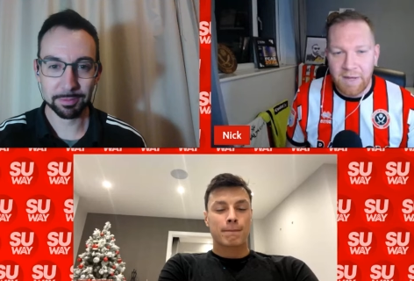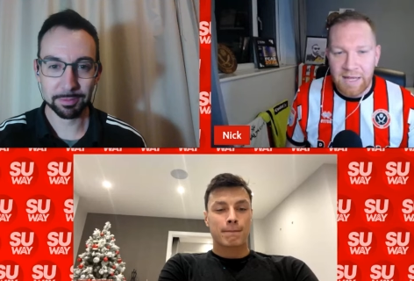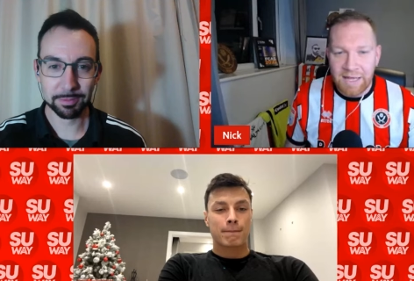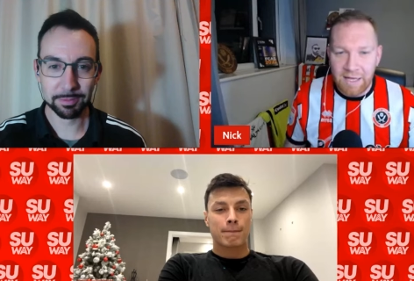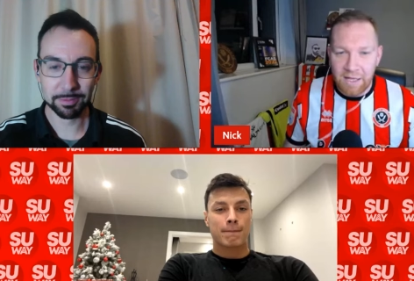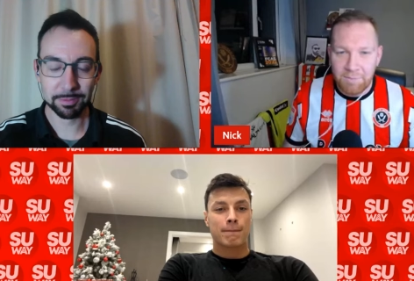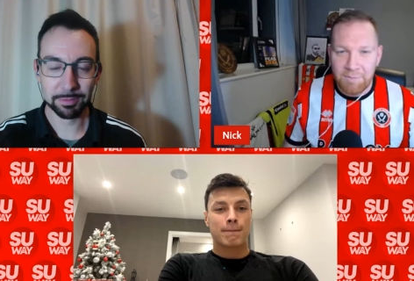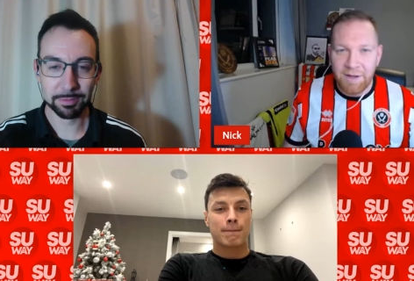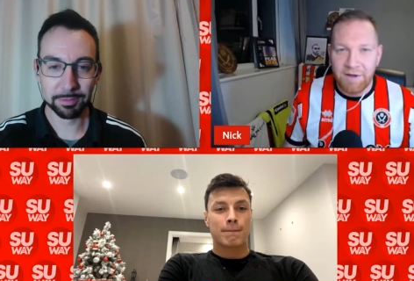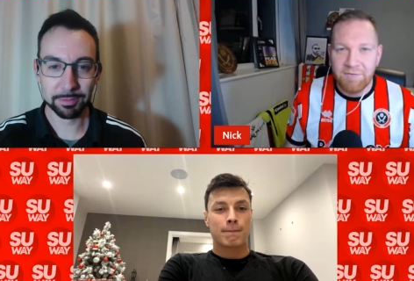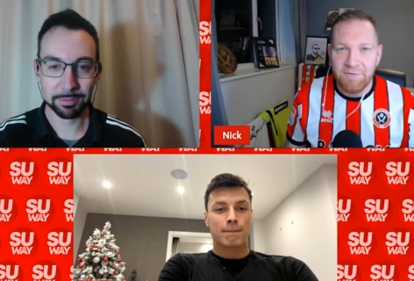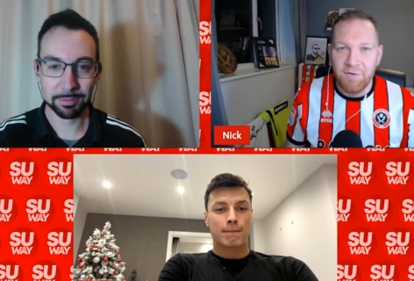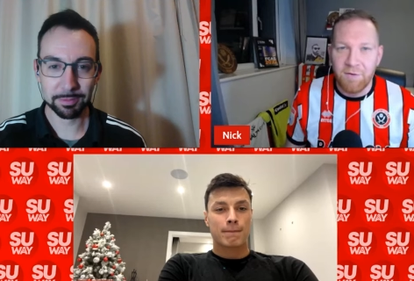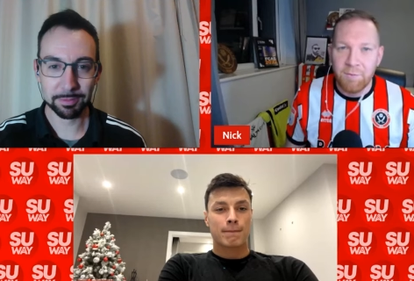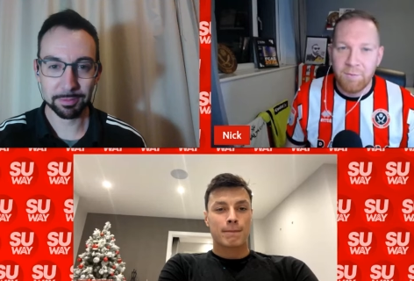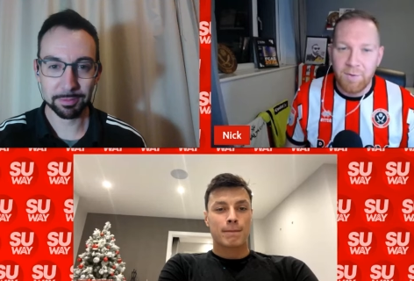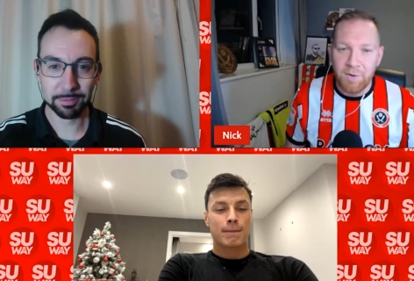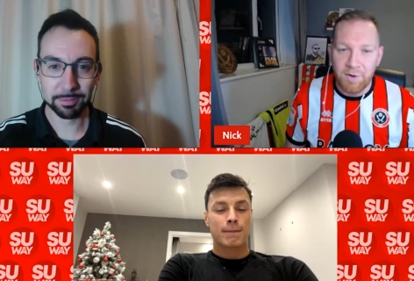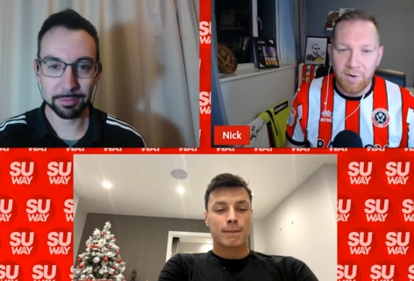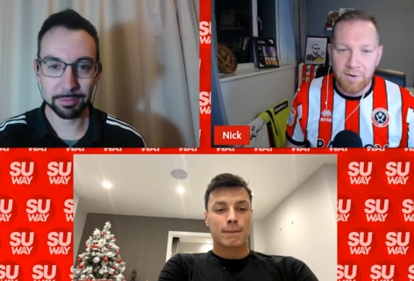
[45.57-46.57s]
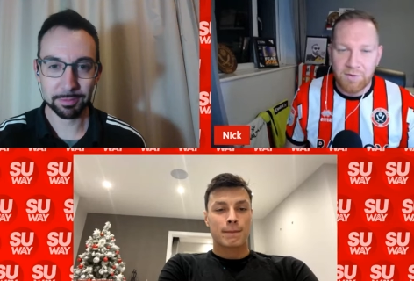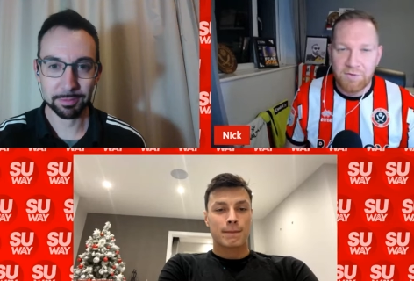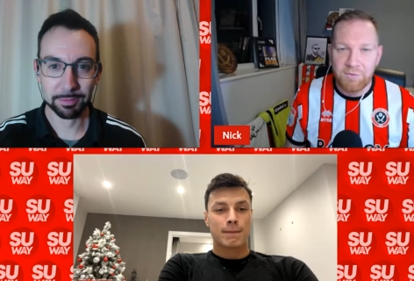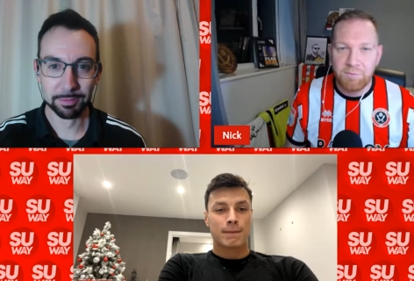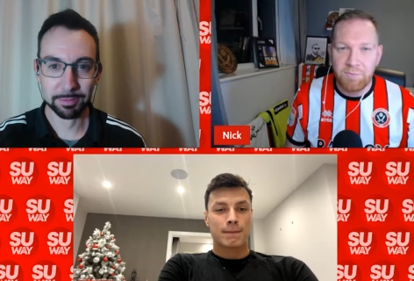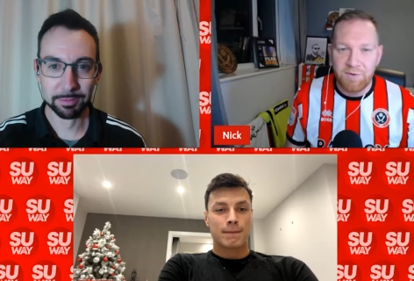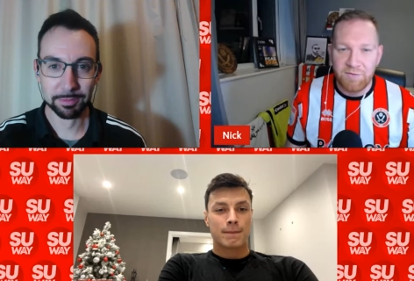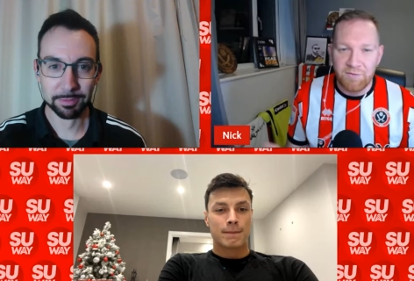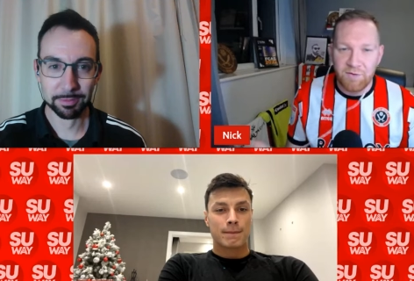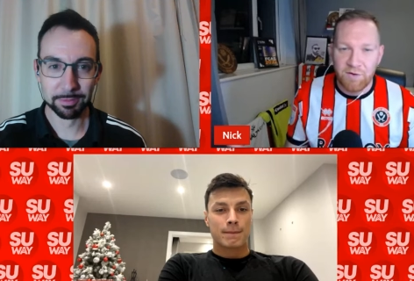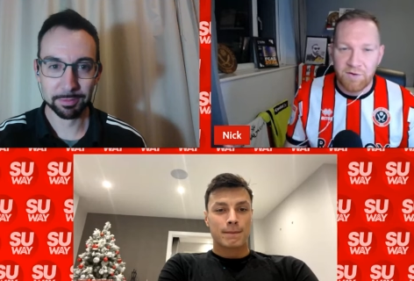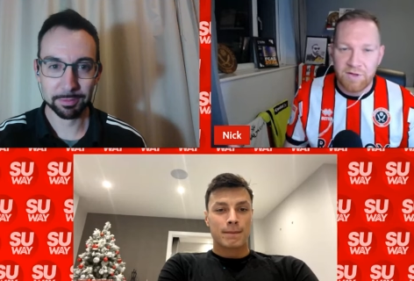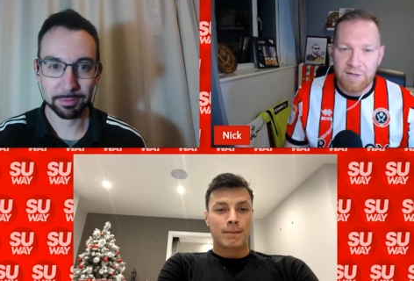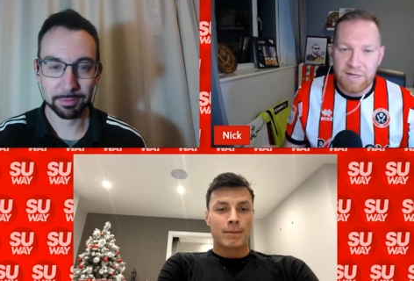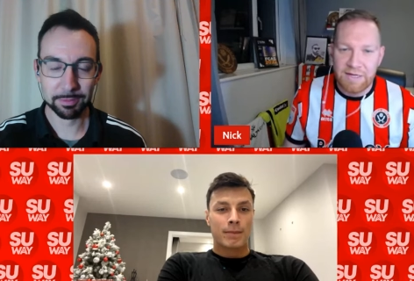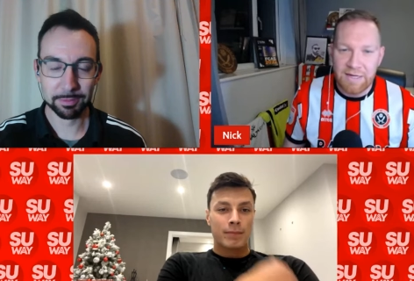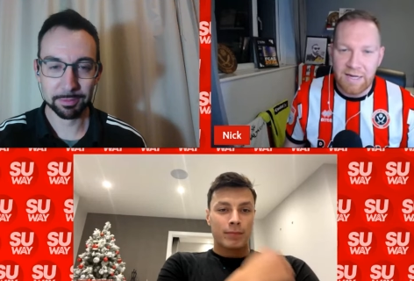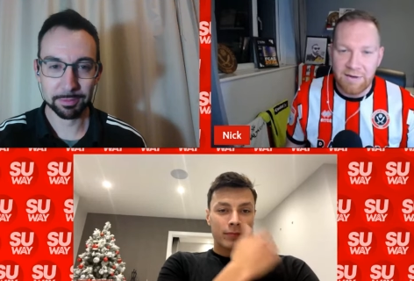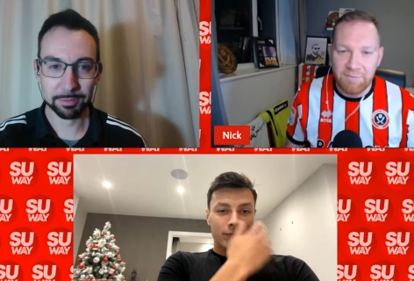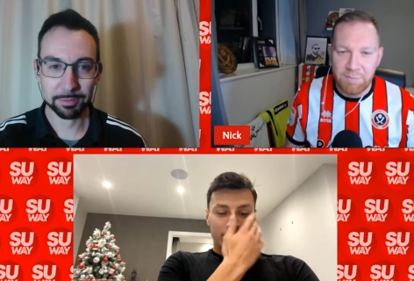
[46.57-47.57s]
Speaker 1: a little bit of football before
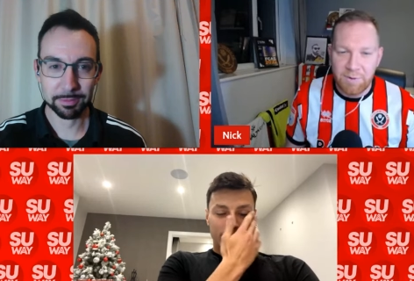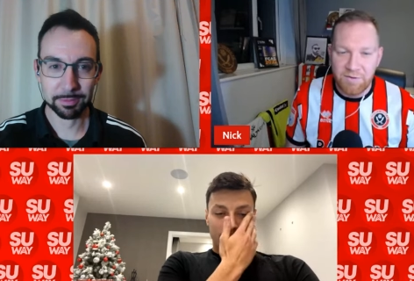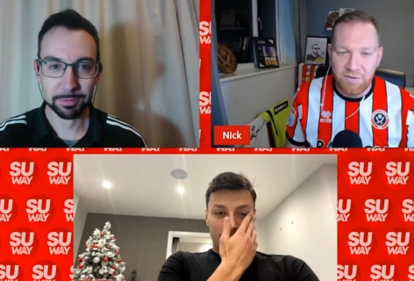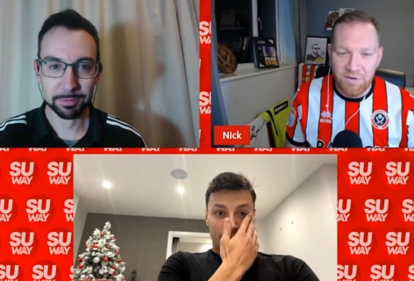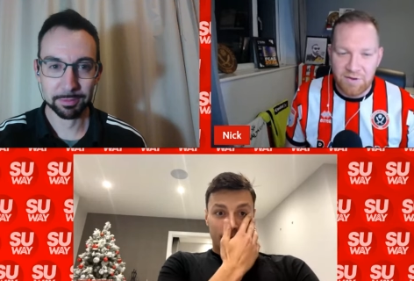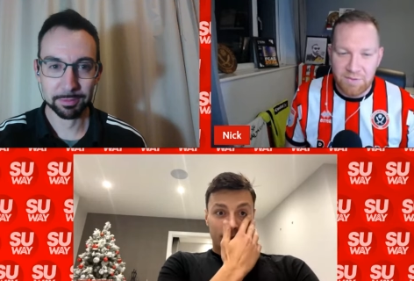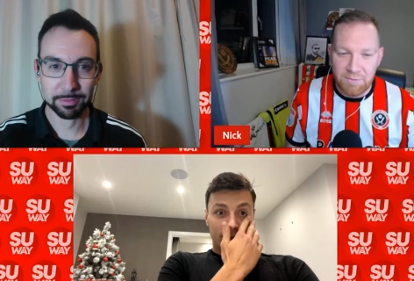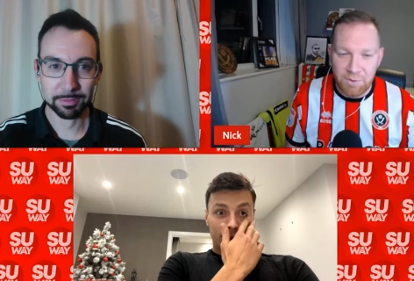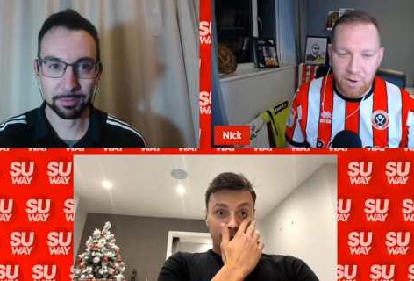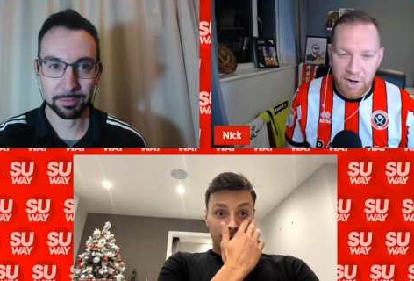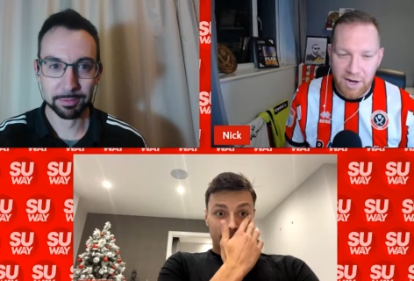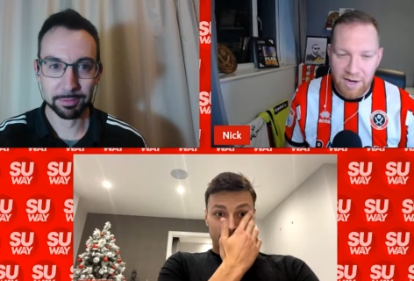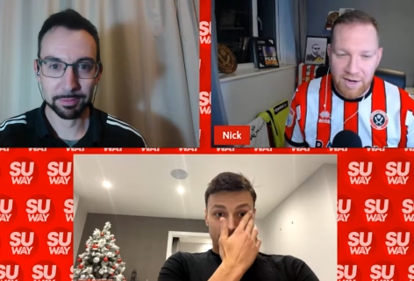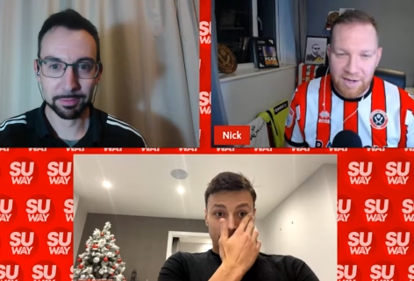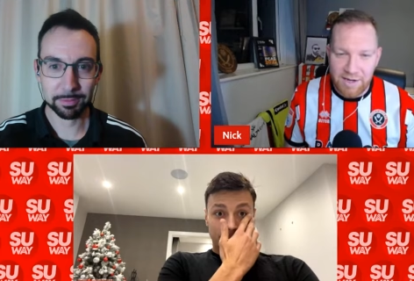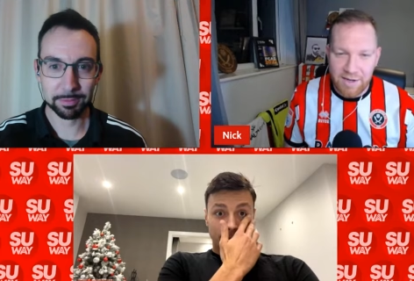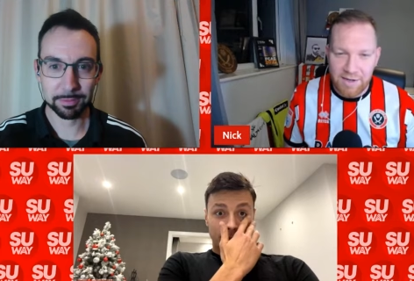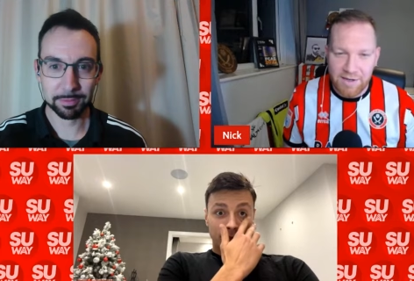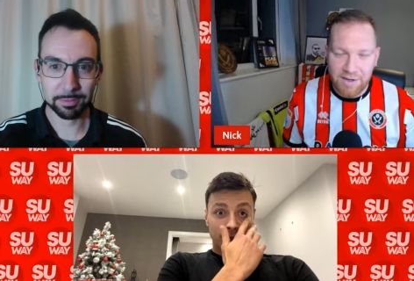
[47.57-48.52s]
the uh, before the break.